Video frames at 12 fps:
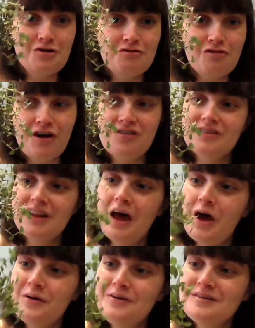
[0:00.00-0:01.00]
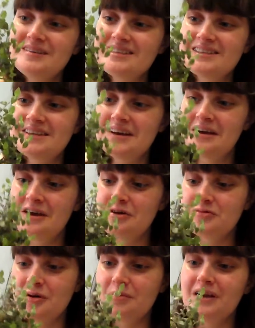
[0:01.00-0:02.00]
grown loads,
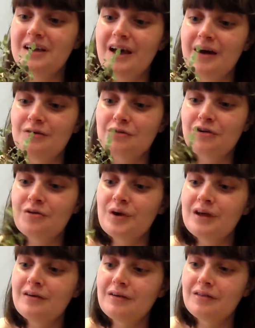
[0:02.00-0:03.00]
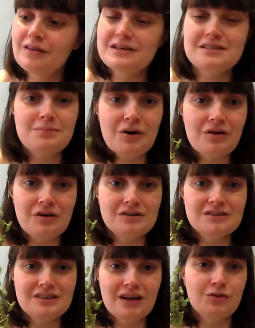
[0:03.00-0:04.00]
probably outgrowing this
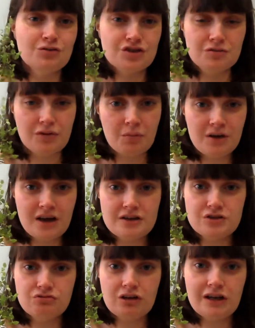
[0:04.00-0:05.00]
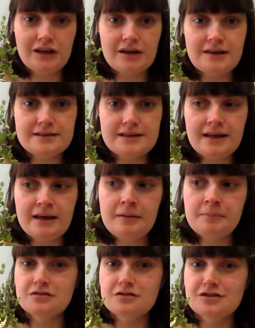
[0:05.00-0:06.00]
pot, and also propagates really easily.
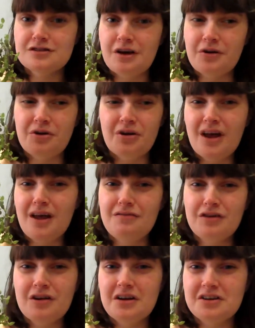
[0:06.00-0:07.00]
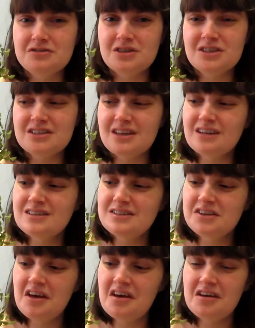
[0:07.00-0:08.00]
So if you like
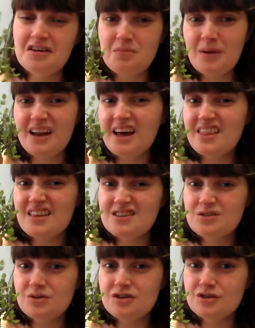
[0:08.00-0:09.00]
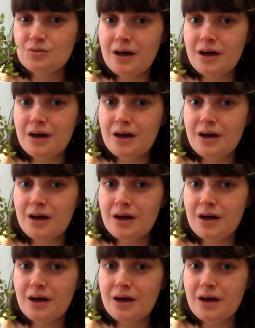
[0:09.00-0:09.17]
Tradescantia, you might like this one as